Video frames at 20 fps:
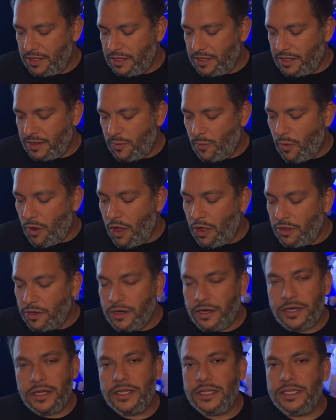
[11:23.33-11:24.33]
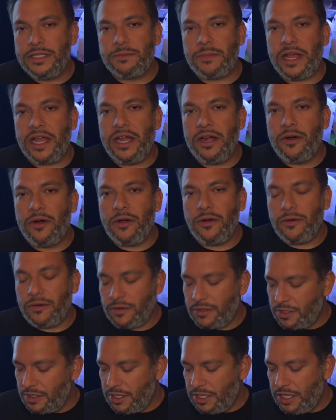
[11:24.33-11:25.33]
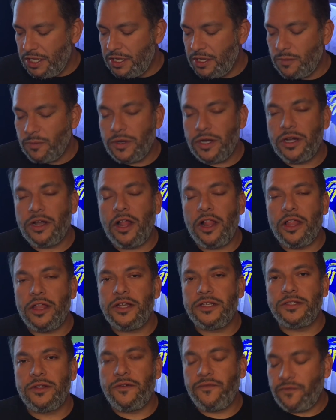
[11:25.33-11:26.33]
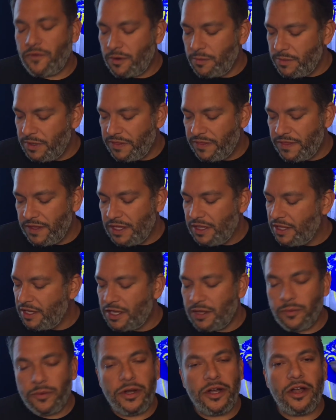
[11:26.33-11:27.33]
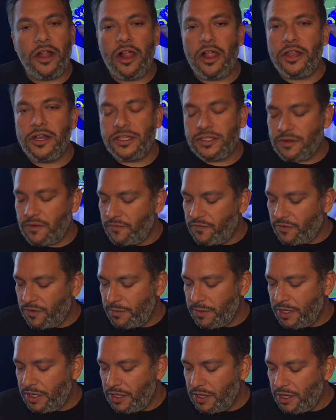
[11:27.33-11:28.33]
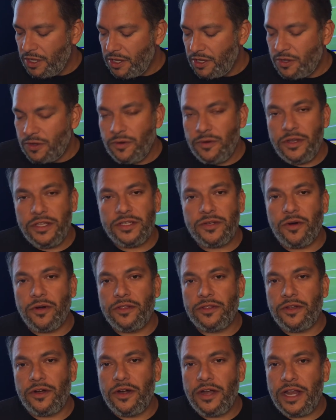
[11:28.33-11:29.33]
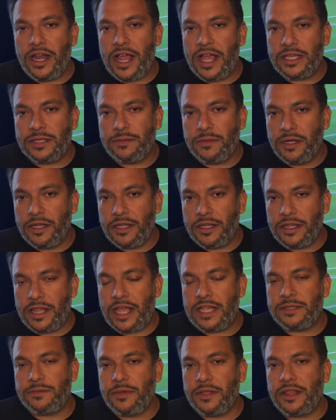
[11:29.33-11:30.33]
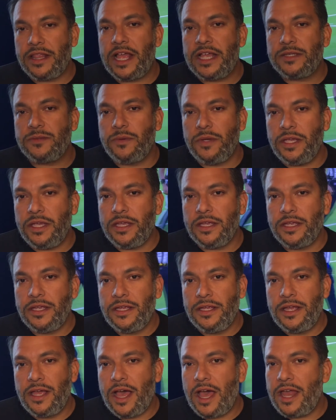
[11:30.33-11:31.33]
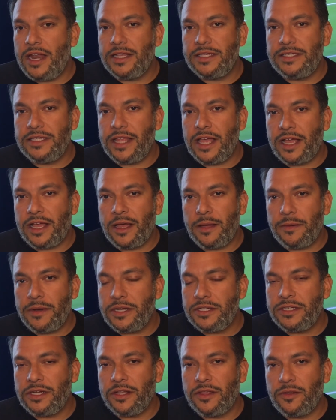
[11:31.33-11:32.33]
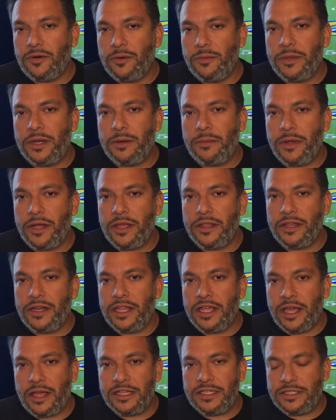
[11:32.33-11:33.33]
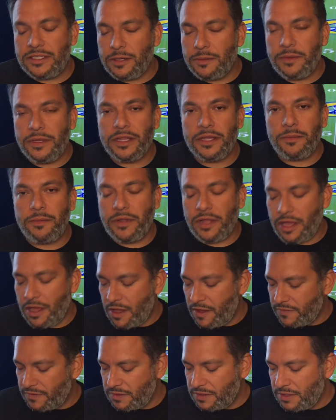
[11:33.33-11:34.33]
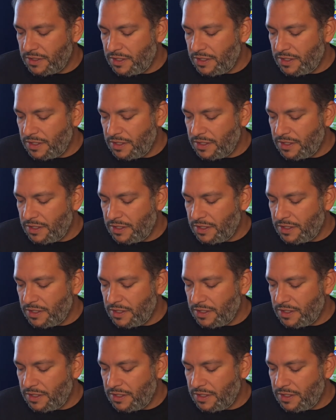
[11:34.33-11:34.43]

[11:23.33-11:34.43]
Waller, he's my hero. He could win it all on his own for me. Thielen can win it all on his own for me. Cootie scored 30 last week. I didn't see that coming. I should have threw him into my other league. I'd still be in the playoffs.